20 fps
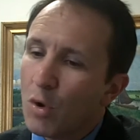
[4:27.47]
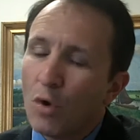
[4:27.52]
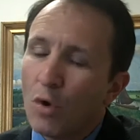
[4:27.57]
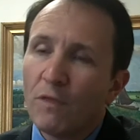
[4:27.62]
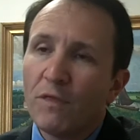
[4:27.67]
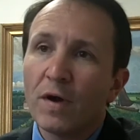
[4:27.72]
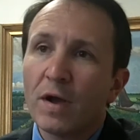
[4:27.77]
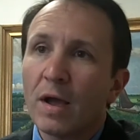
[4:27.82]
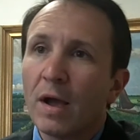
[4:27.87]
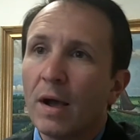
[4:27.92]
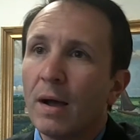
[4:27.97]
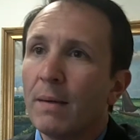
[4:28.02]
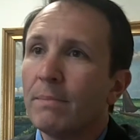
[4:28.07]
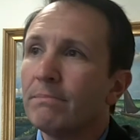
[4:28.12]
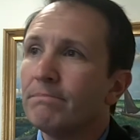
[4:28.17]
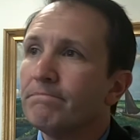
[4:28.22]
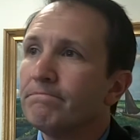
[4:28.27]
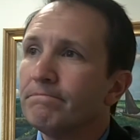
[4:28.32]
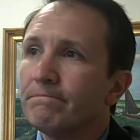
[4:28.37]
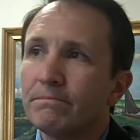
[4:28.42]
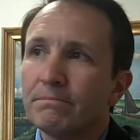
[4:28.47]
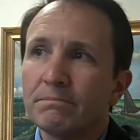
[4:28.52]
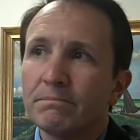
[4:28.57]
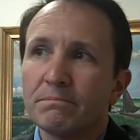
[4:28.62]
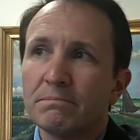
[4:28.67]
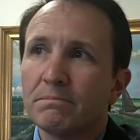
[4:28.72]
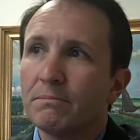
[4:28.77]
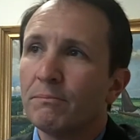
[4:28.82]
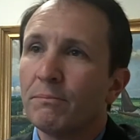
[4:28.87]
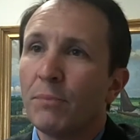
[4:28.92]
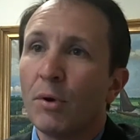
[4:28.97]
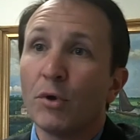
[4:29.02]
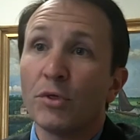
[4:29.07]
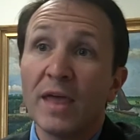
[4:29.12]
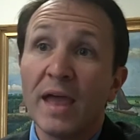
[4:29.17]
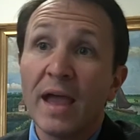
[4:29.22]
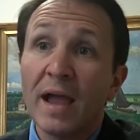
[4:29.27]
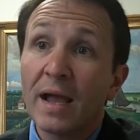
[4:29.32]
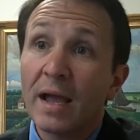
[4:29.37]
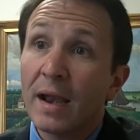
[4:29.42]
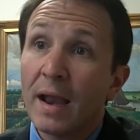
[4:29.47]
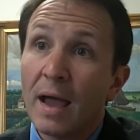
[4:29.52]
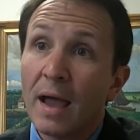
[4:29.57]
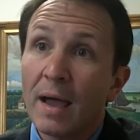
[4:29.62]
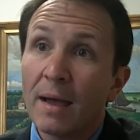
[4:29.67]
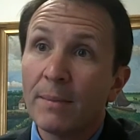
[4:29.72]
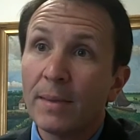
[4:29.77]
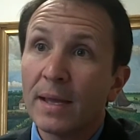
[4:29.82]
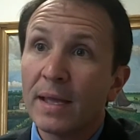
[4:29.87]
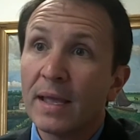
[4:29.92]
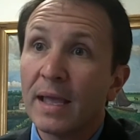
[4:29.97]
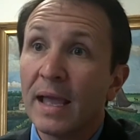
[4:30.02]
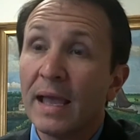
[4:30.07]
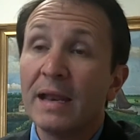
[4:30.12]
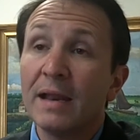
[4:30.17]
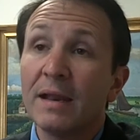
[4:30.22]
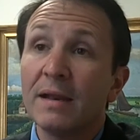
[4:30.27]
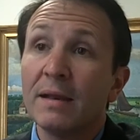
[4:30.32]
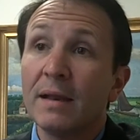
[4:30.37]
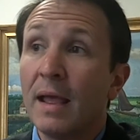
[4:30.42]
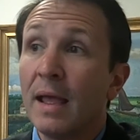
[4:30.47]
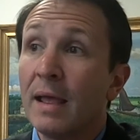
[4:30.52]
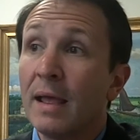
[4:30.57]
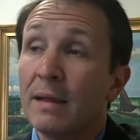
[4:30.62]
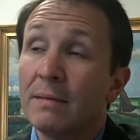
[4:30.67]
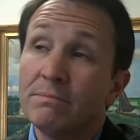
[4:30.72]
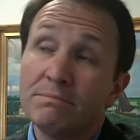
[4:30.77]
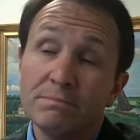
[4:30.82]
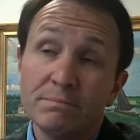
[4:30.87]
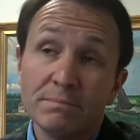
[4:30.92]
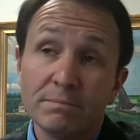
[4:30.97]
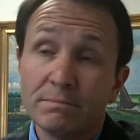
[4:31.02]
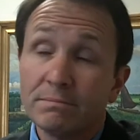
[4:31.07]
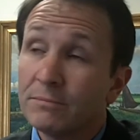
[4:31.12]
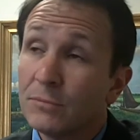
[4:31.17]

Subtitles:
overcome both economic and